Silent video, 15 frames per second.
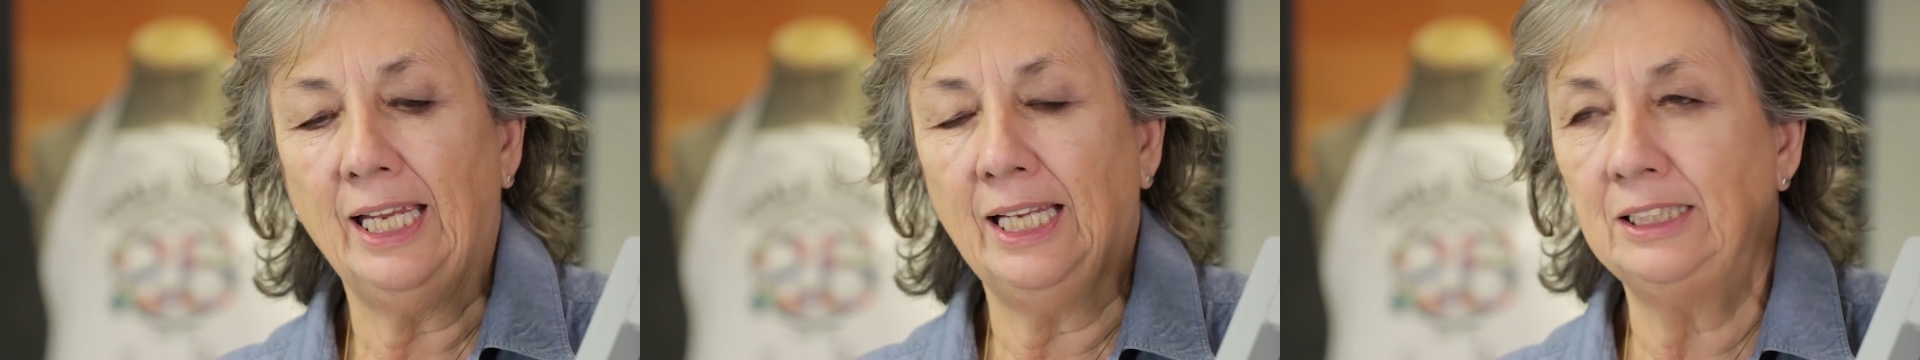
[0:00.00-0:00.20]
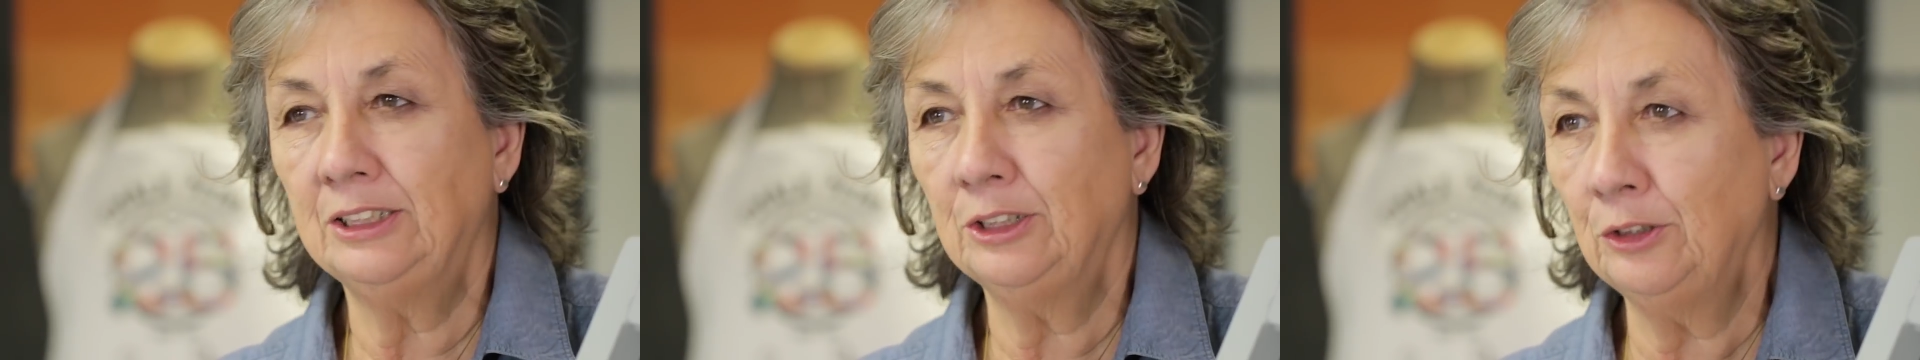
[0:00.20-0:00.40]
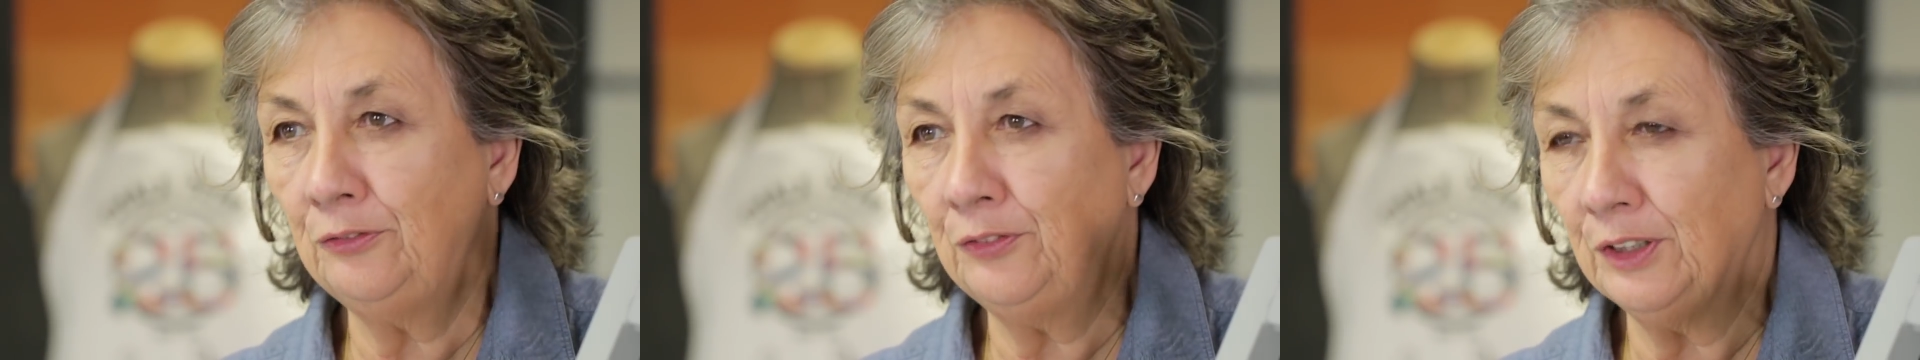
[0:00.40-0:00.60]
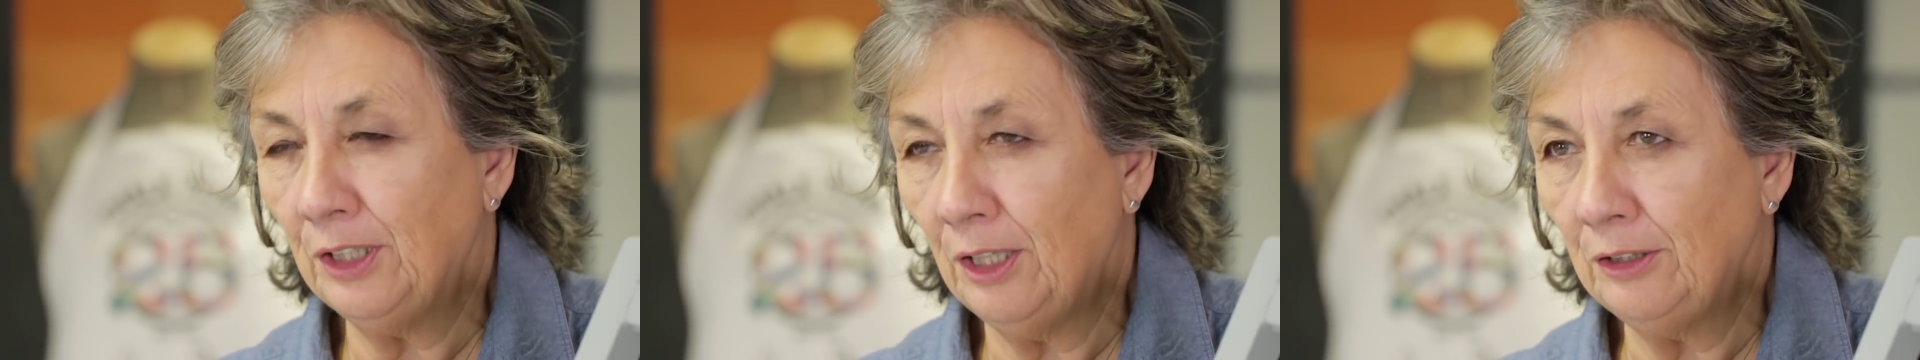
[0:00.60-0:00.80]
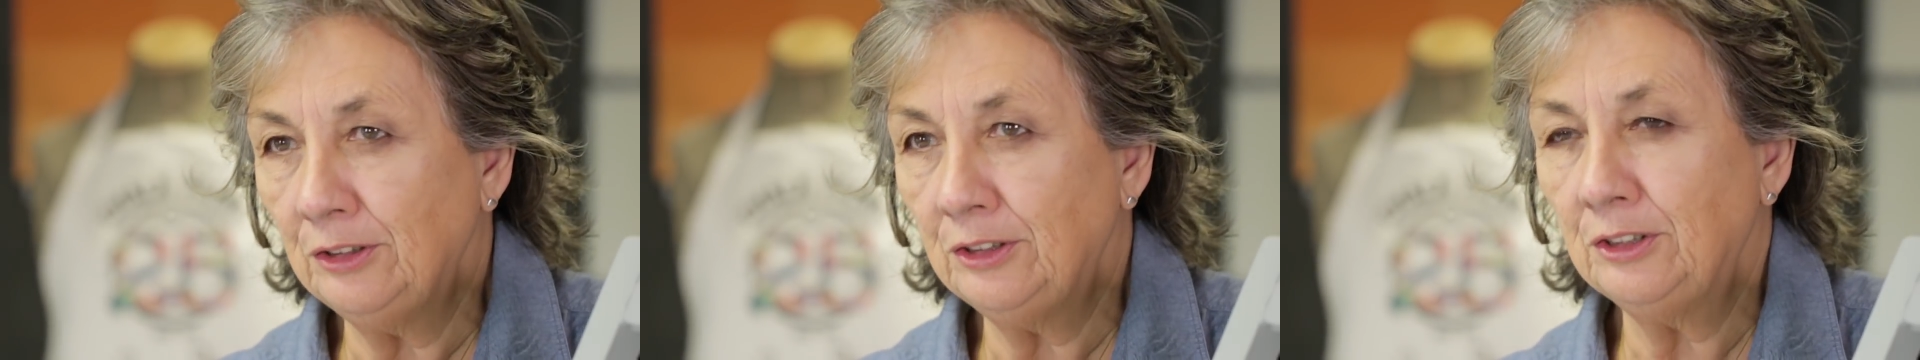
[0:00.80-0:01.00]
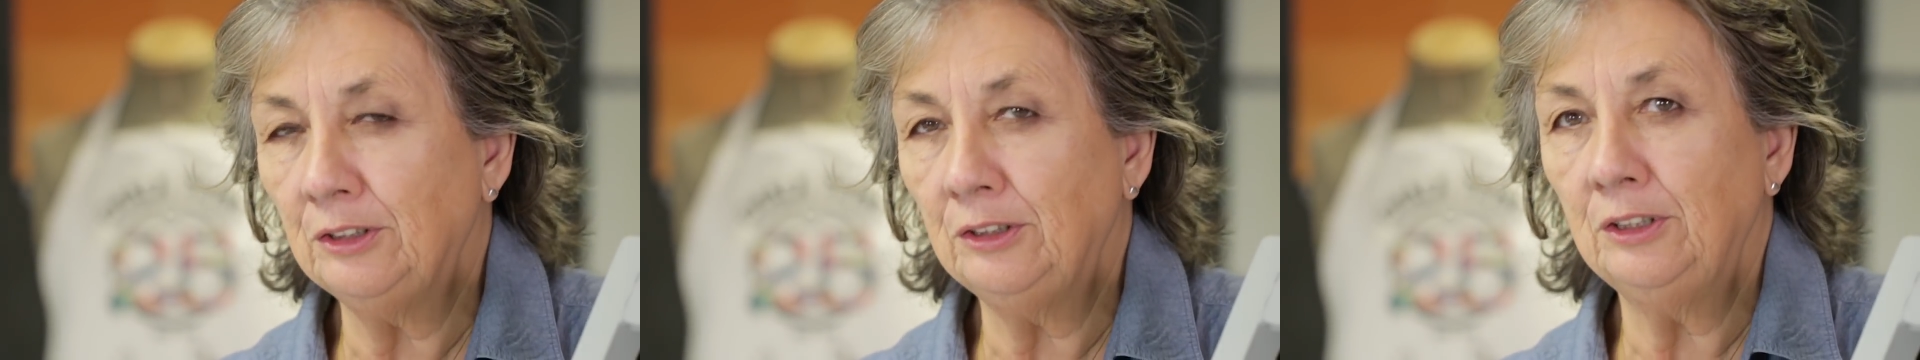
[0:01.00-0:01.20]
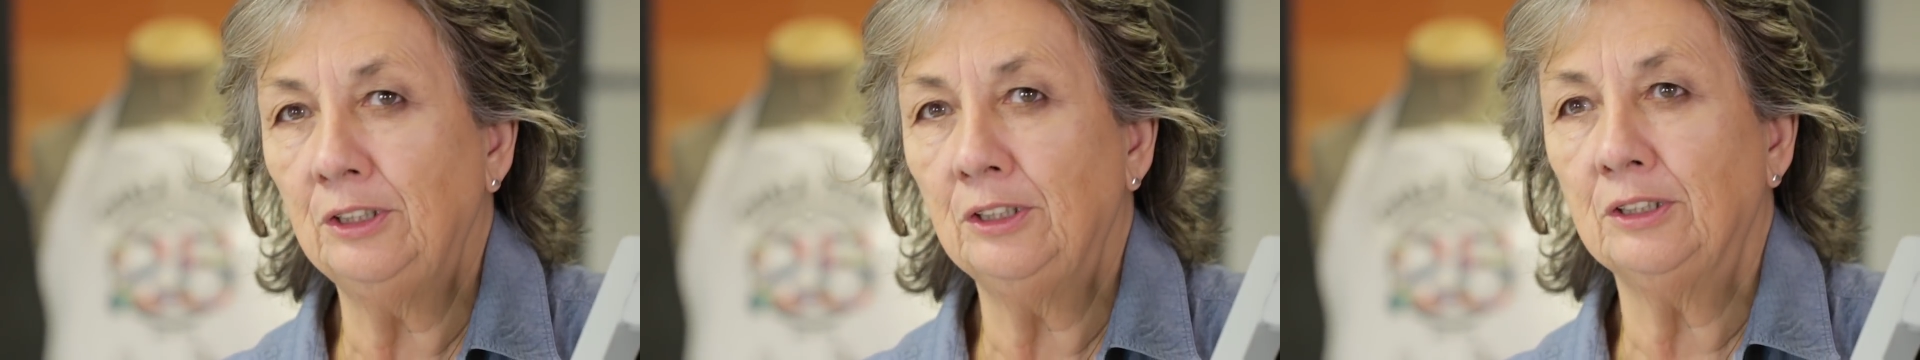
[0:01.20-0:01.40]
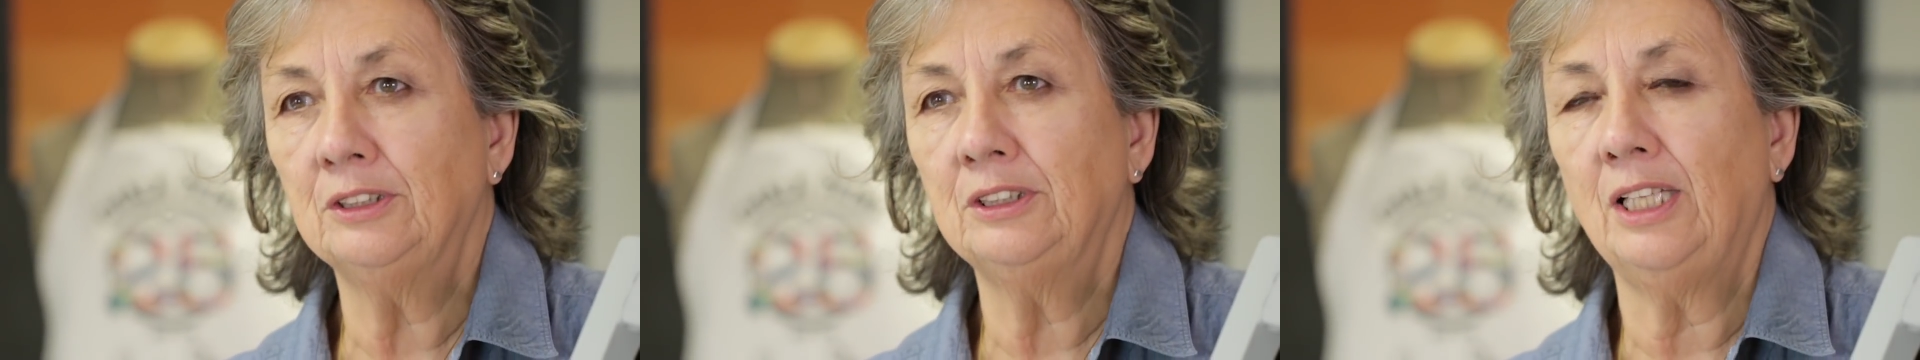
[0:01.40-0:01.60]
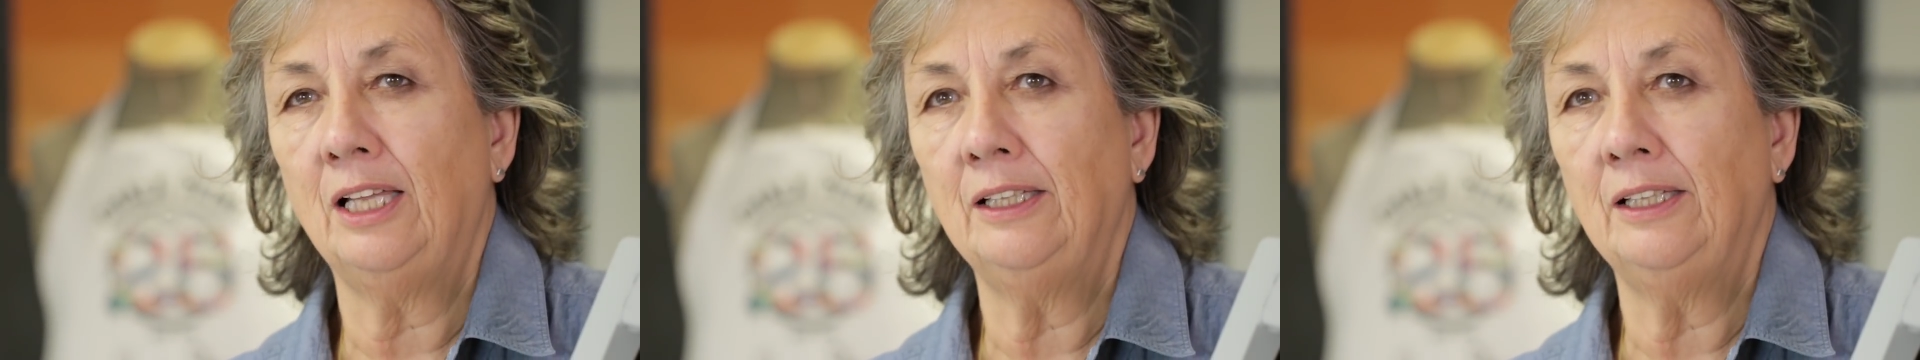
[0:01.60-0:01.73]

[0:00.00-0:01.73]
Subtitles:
It's good for coastal looks.